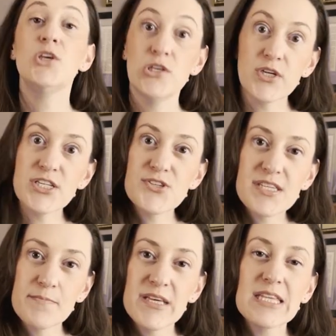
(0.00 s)
You could do
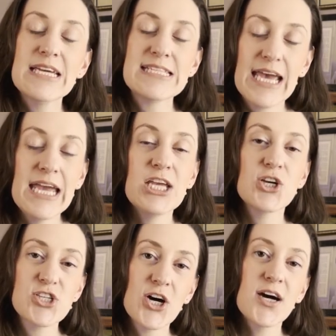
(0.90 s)
something like take
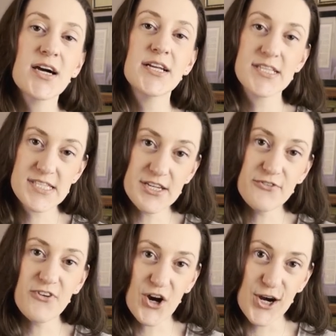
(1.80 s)
your dog on a
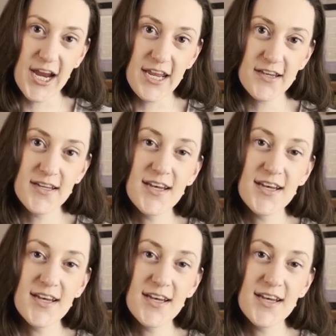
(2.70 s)
sniffari.